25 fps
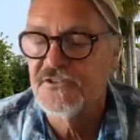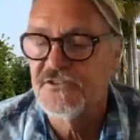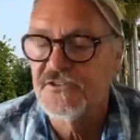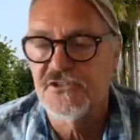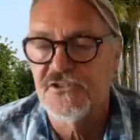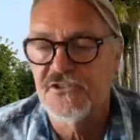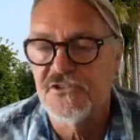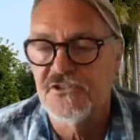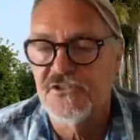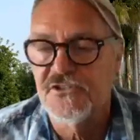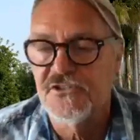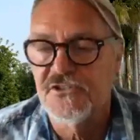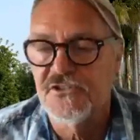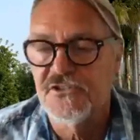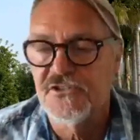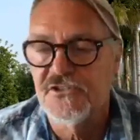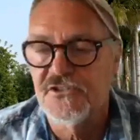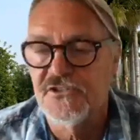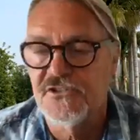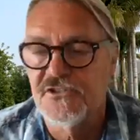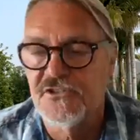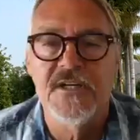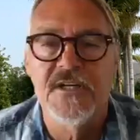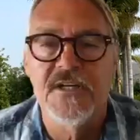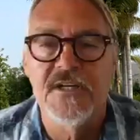that Chihuahua
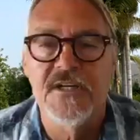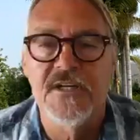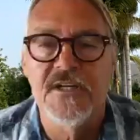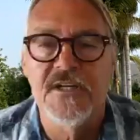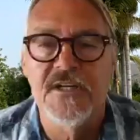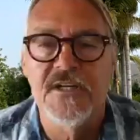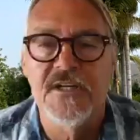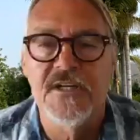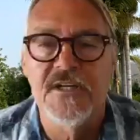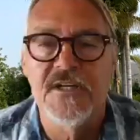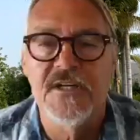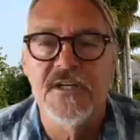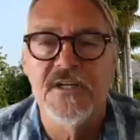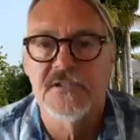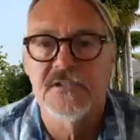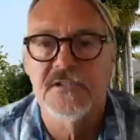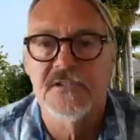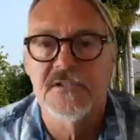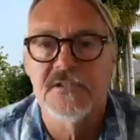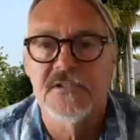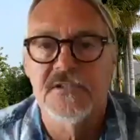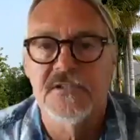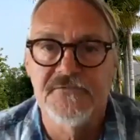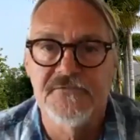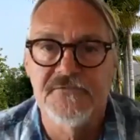had a really,
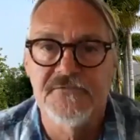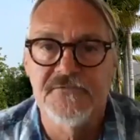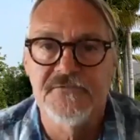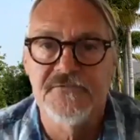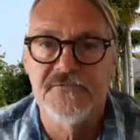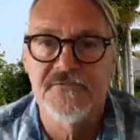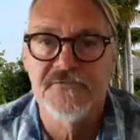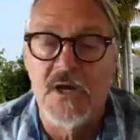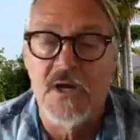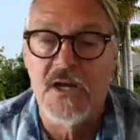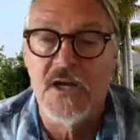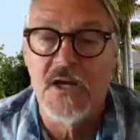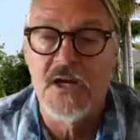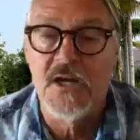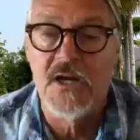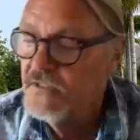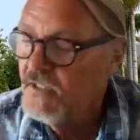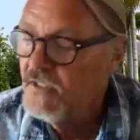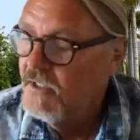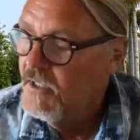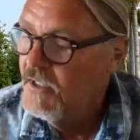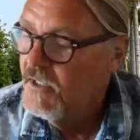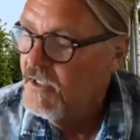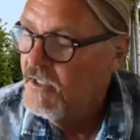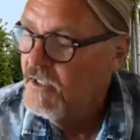really severe drought.
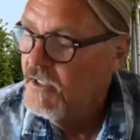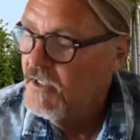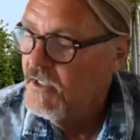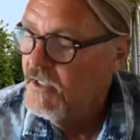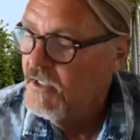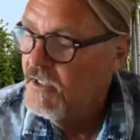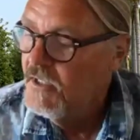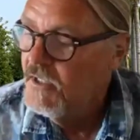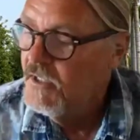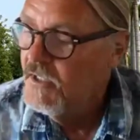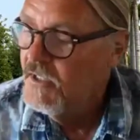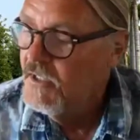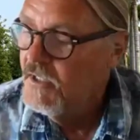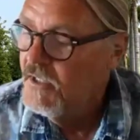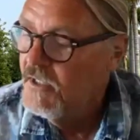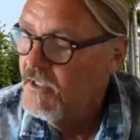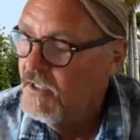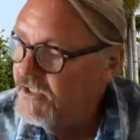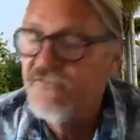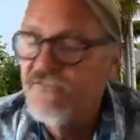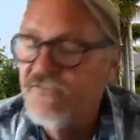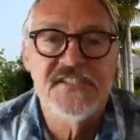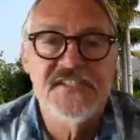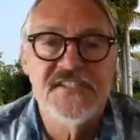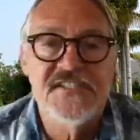And
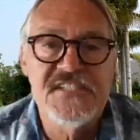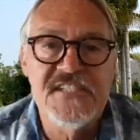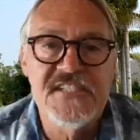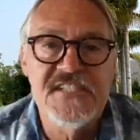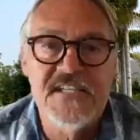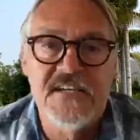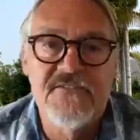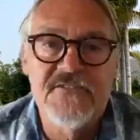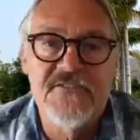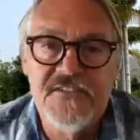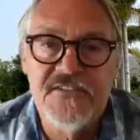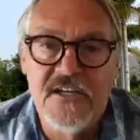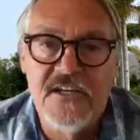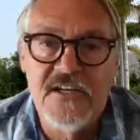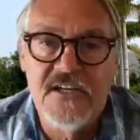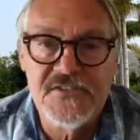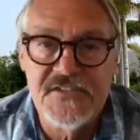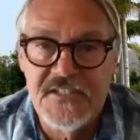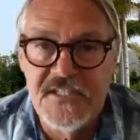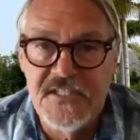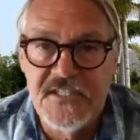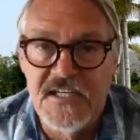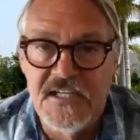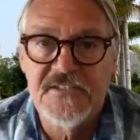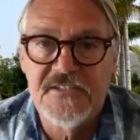of that
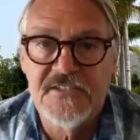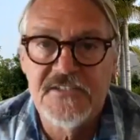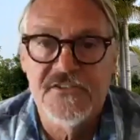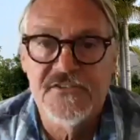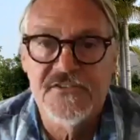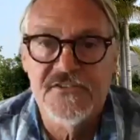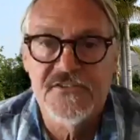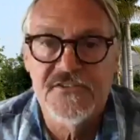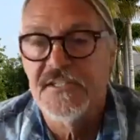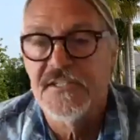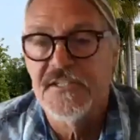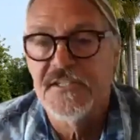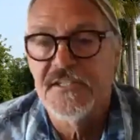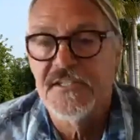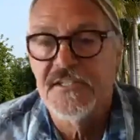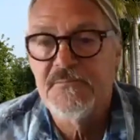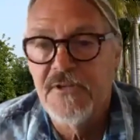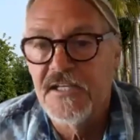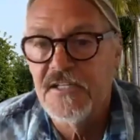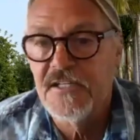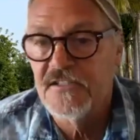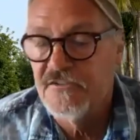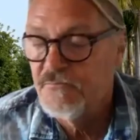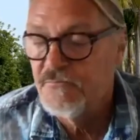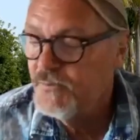70,000 hectares that they
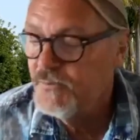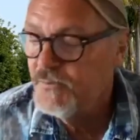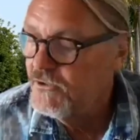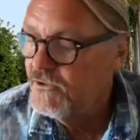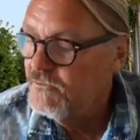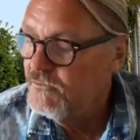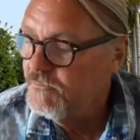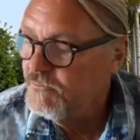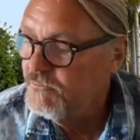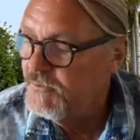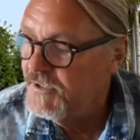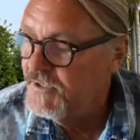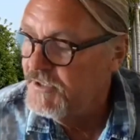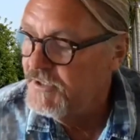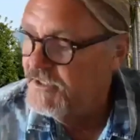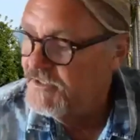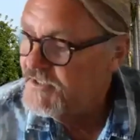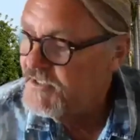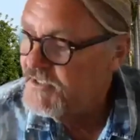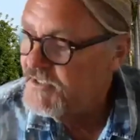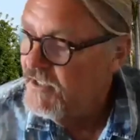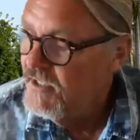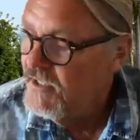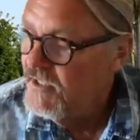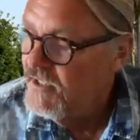planted of pinto
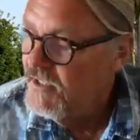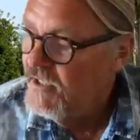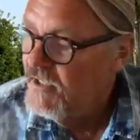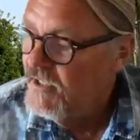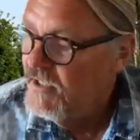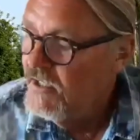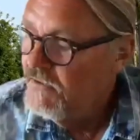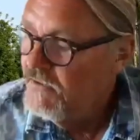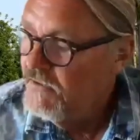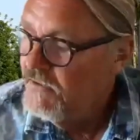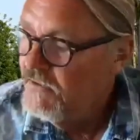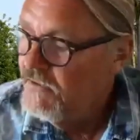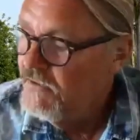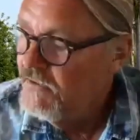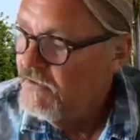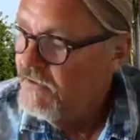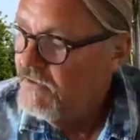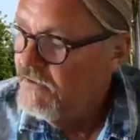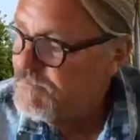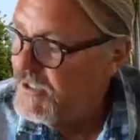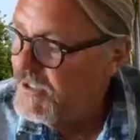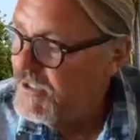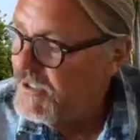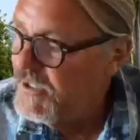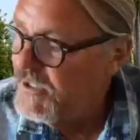beans, they're
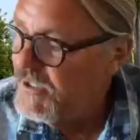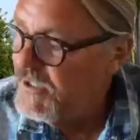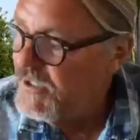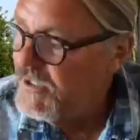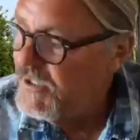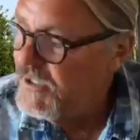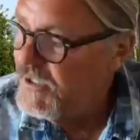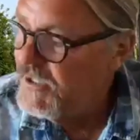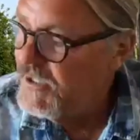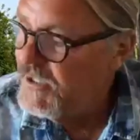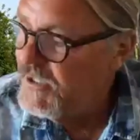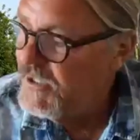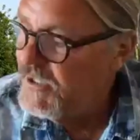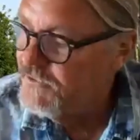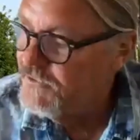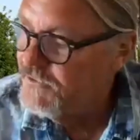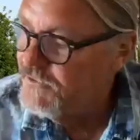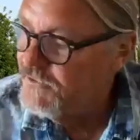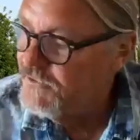expecting that they're